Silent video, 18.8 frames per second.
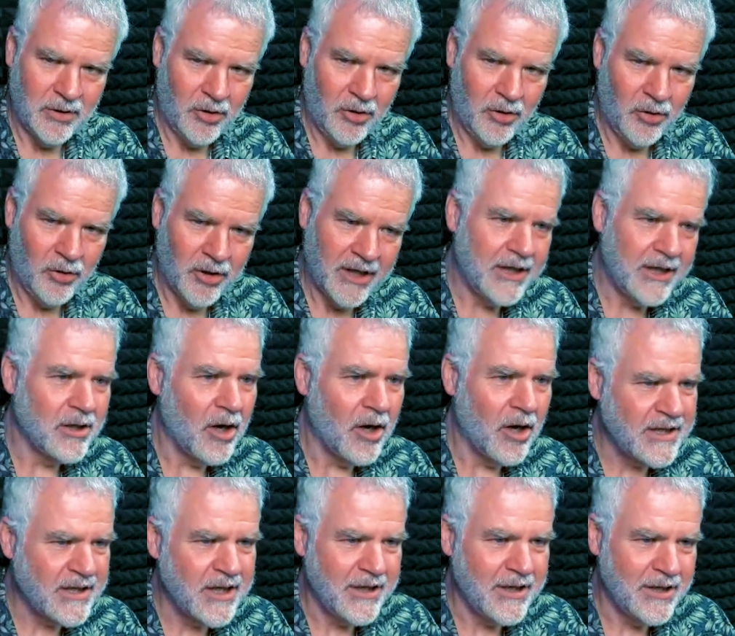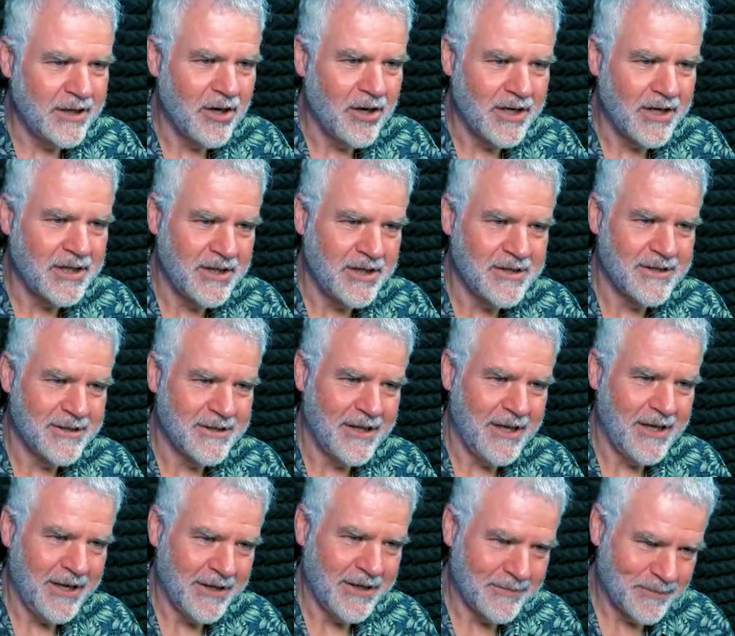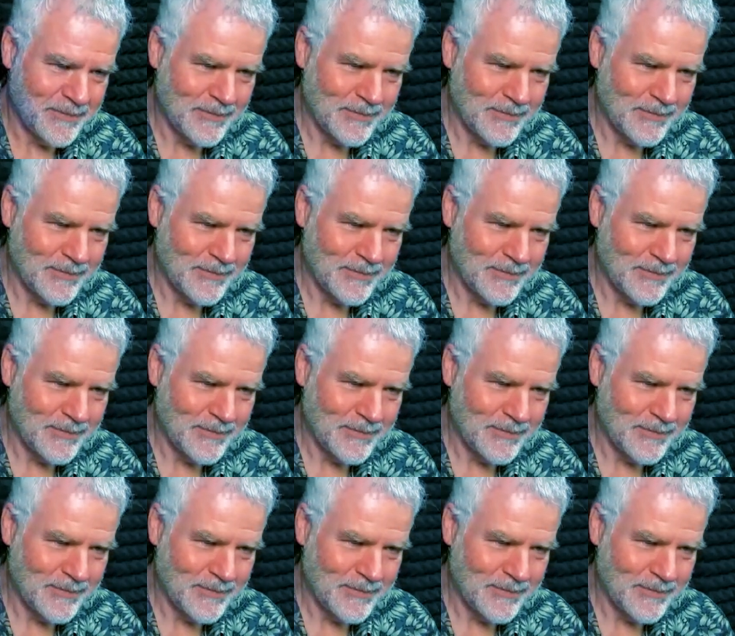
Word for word: early 1990s as their